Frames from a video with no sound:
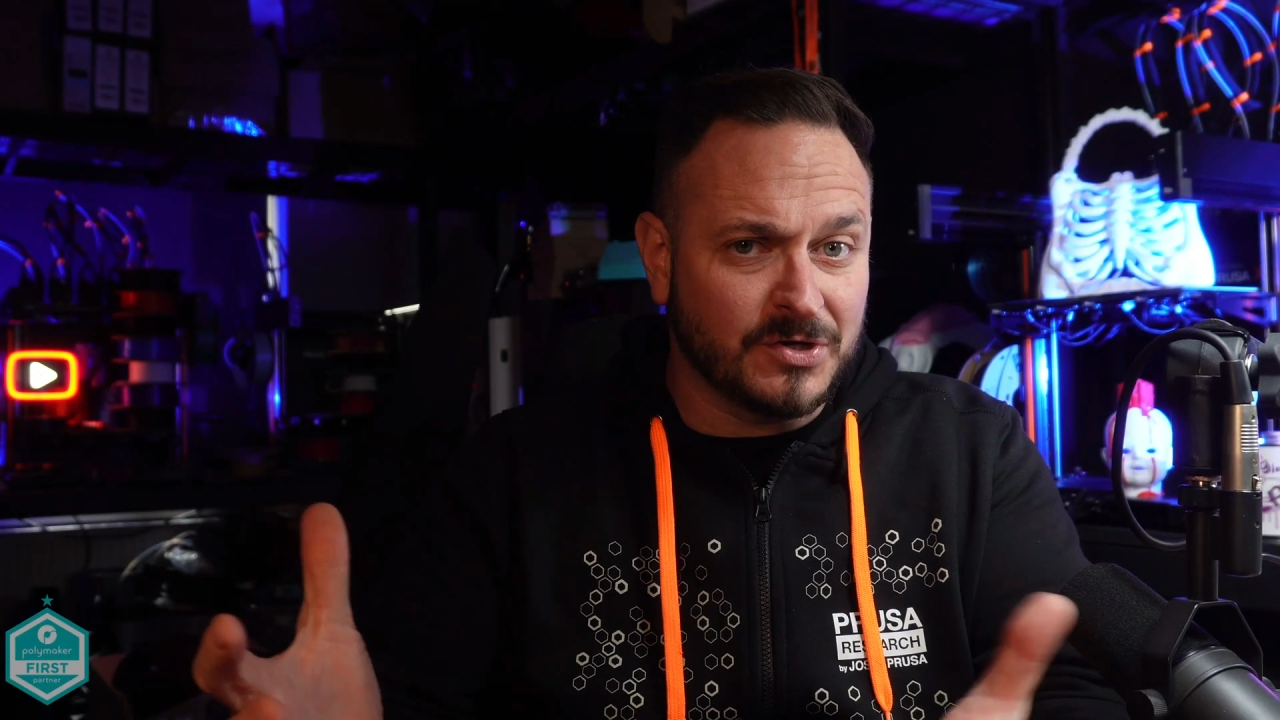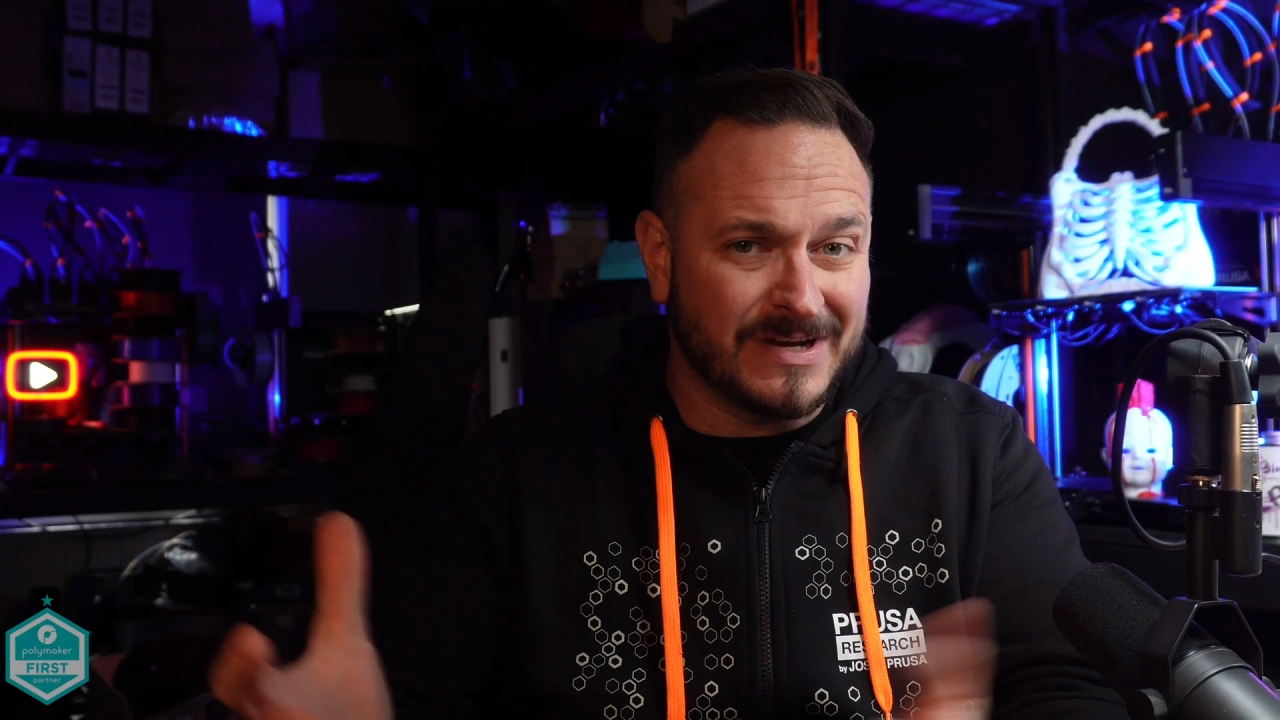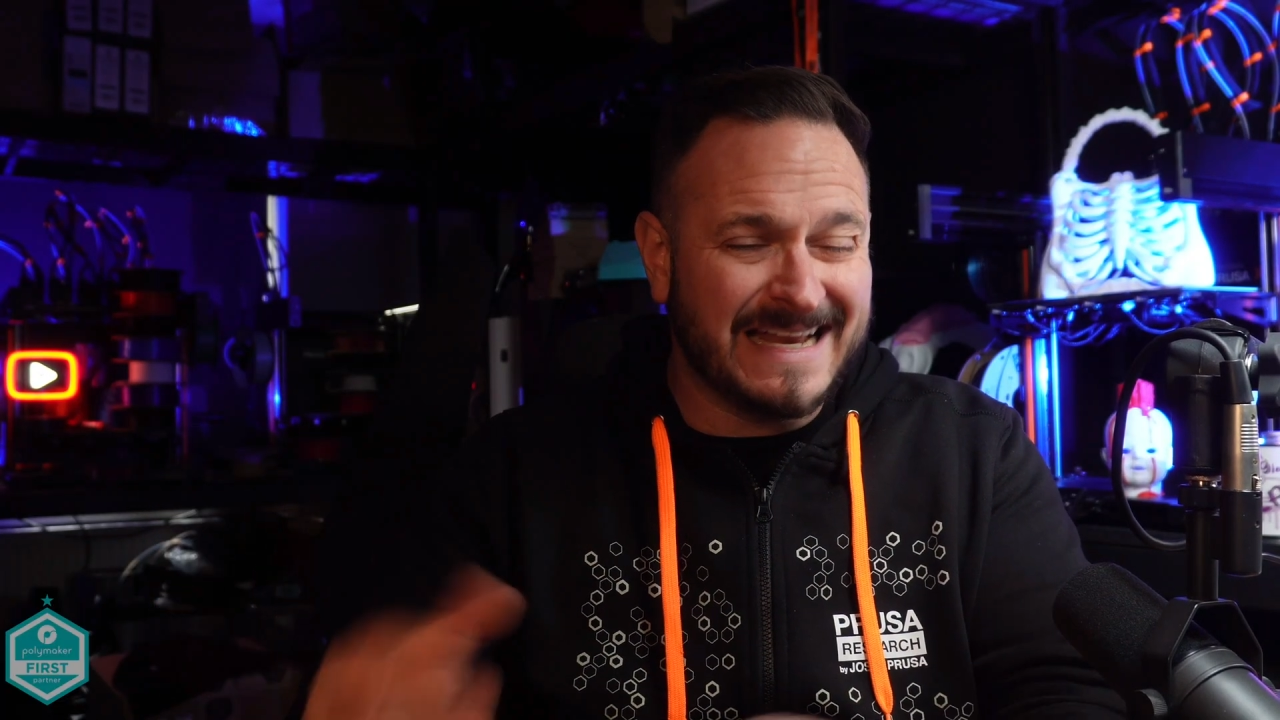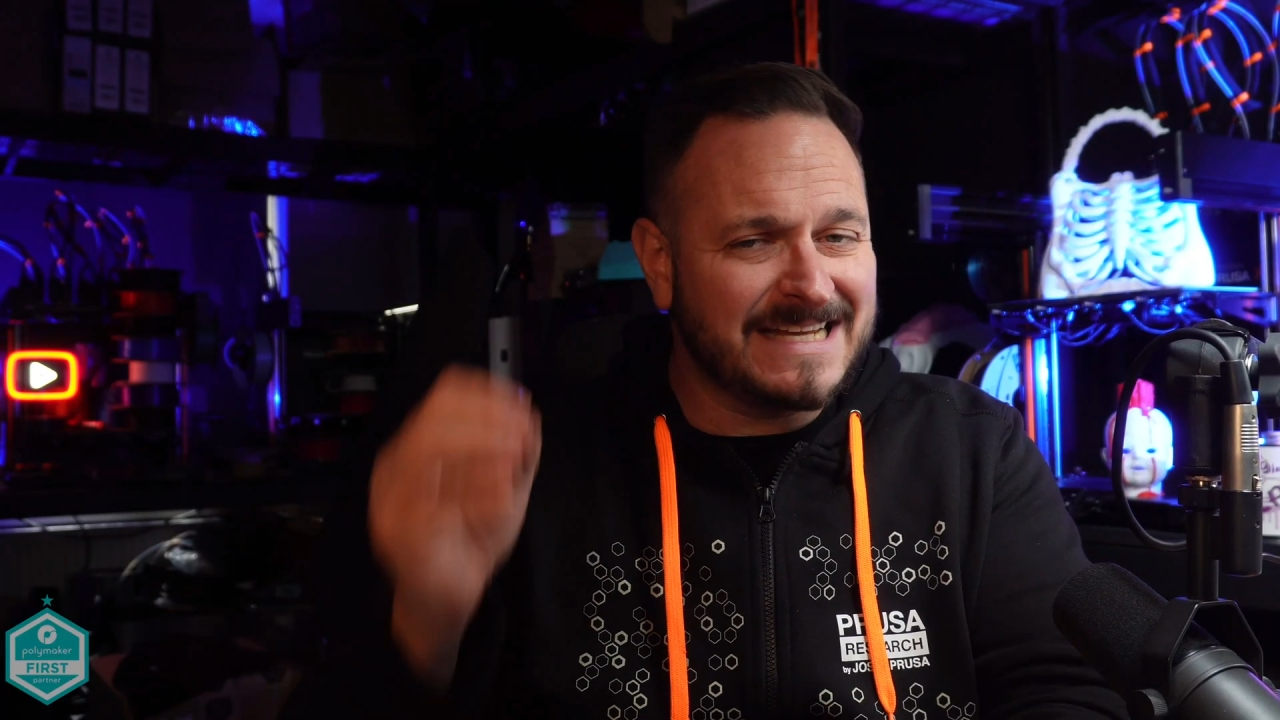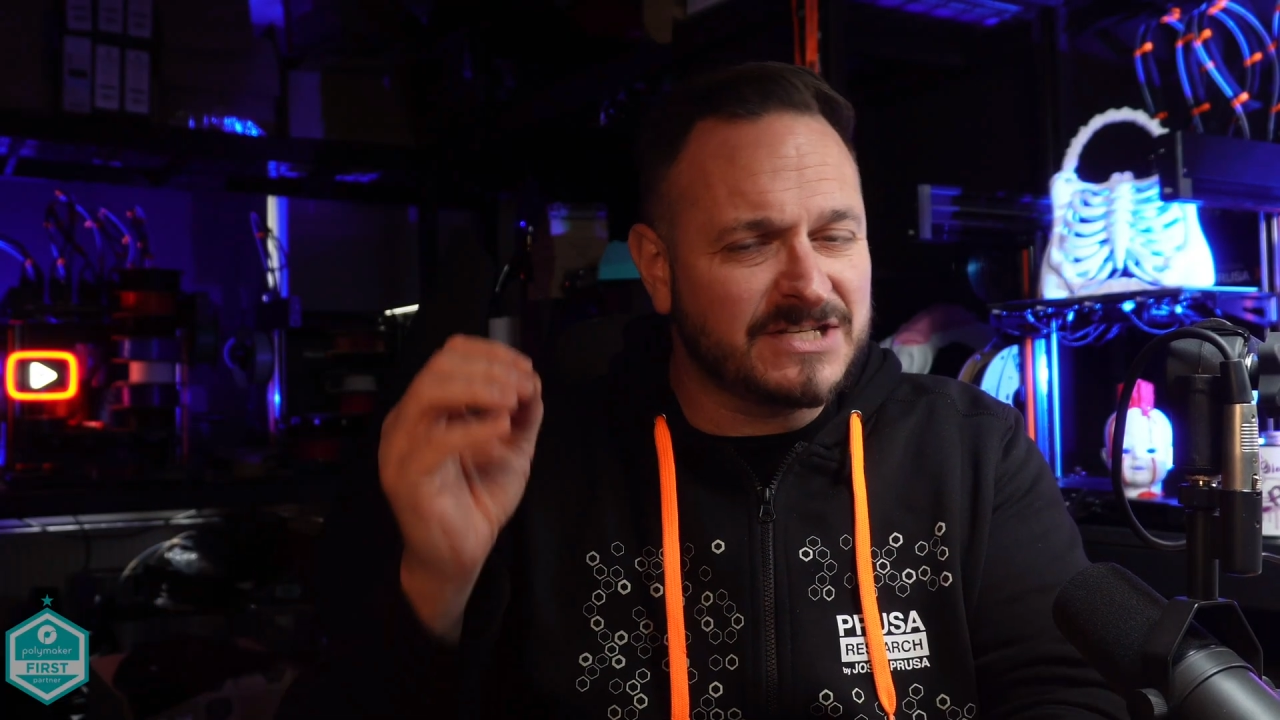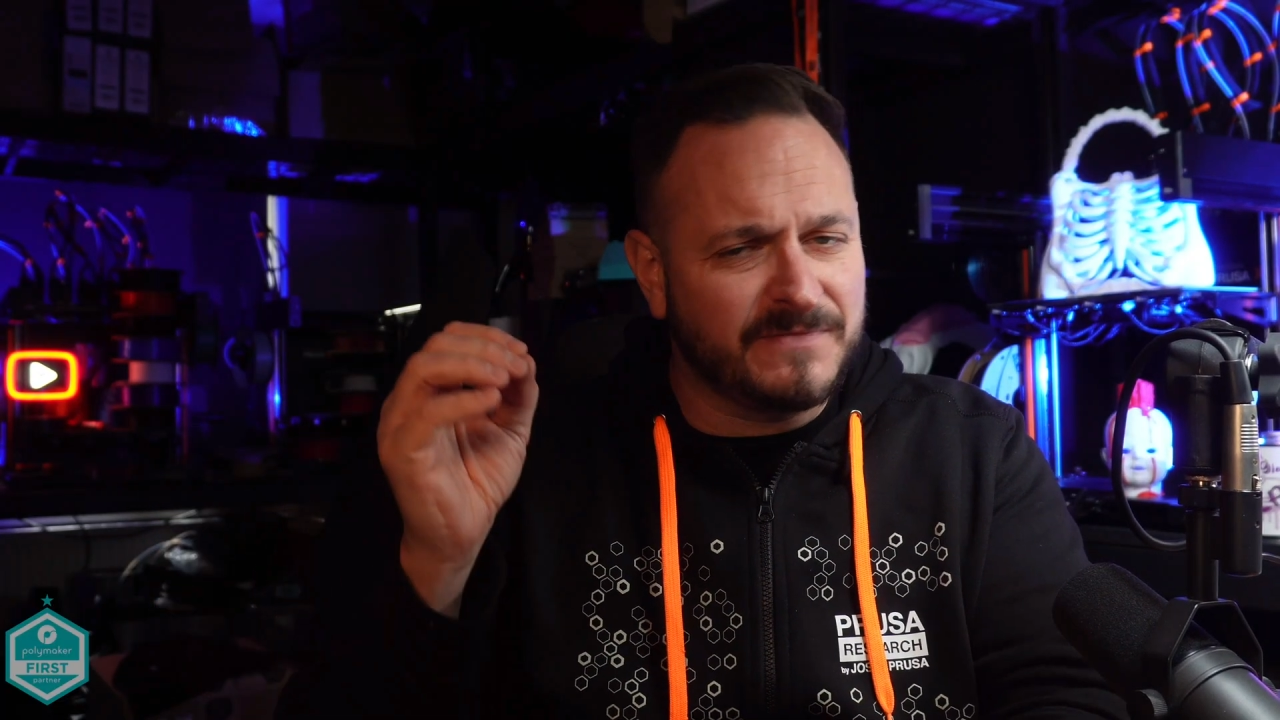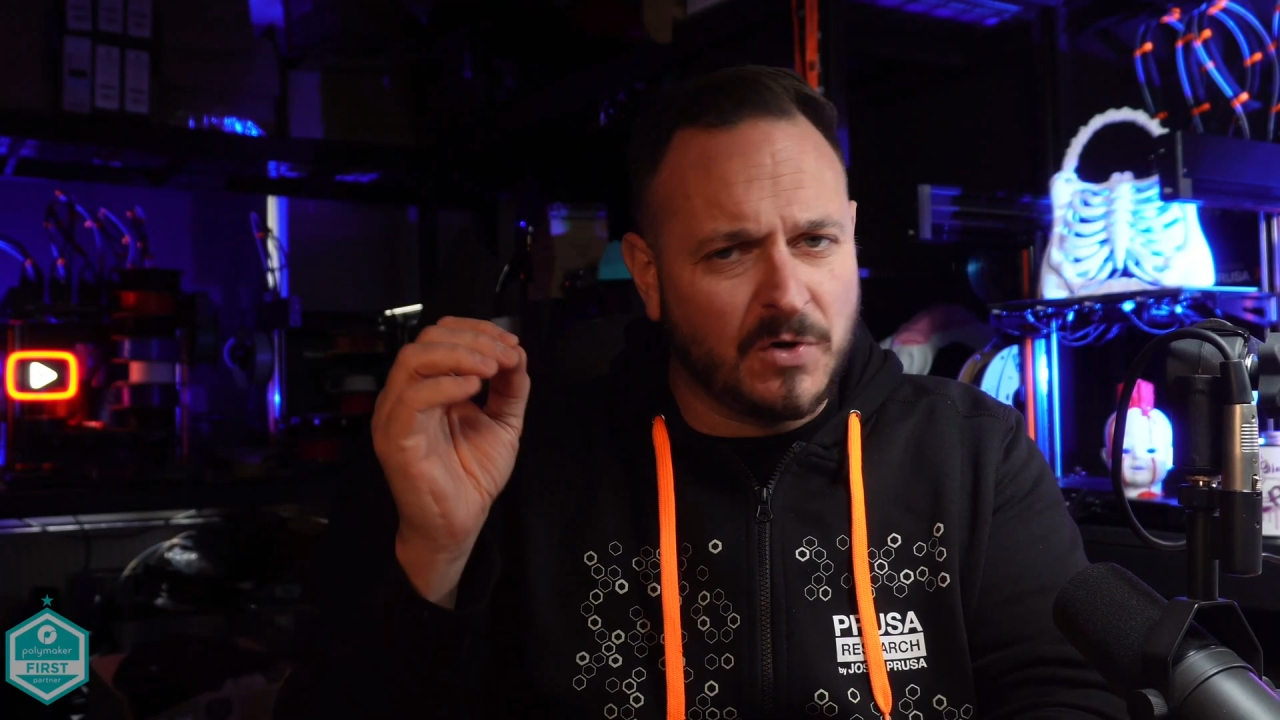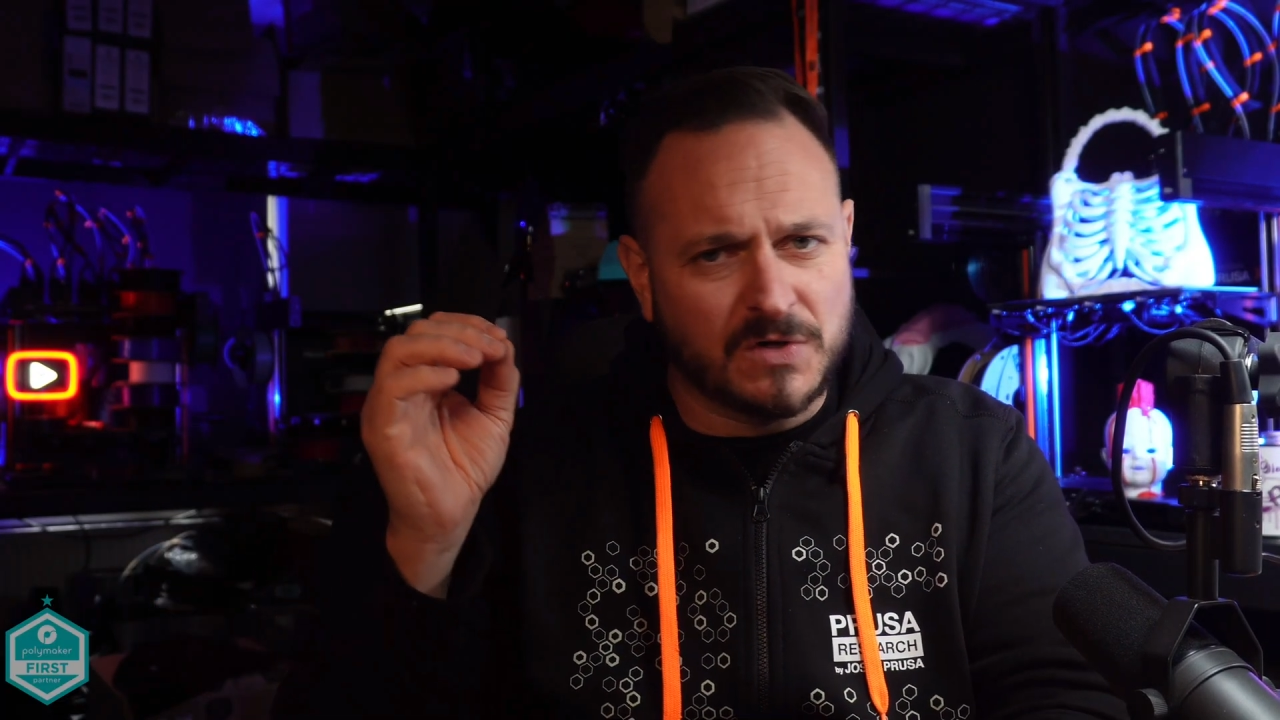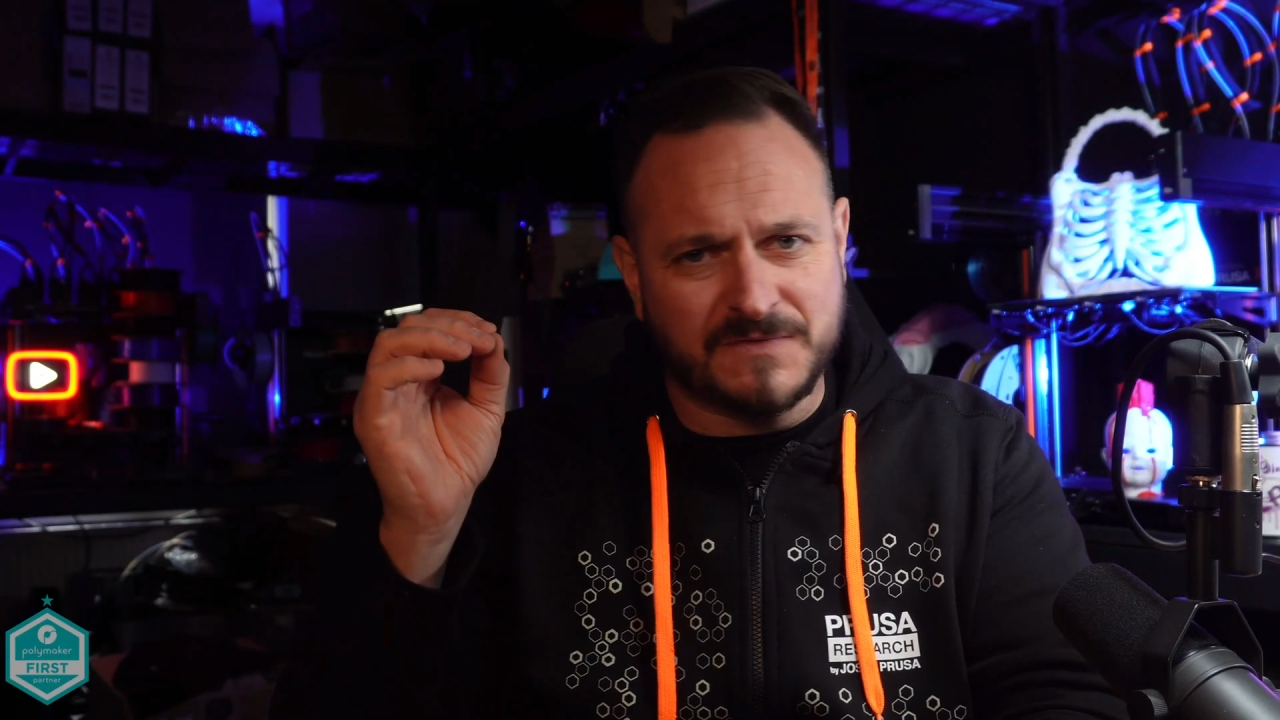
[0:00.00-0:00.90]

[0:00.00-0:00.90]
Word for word: Links, of course,